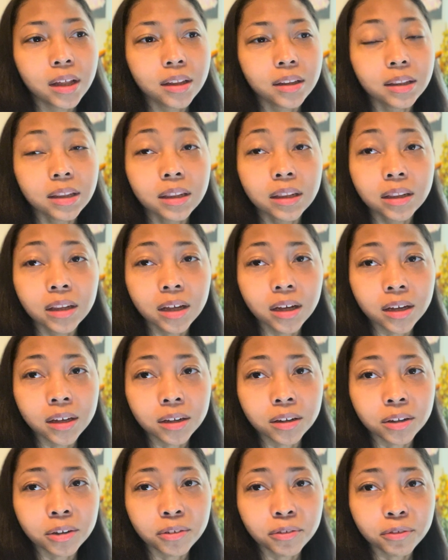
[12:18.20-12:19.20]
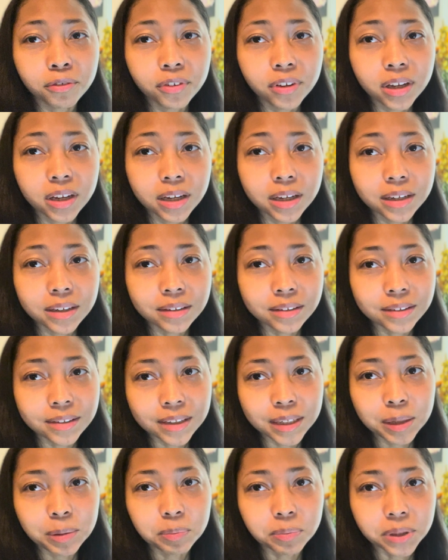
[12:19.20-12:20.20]
love
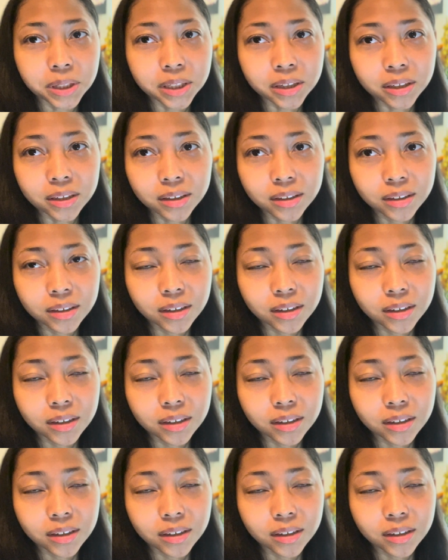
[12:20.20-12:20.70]
deeply.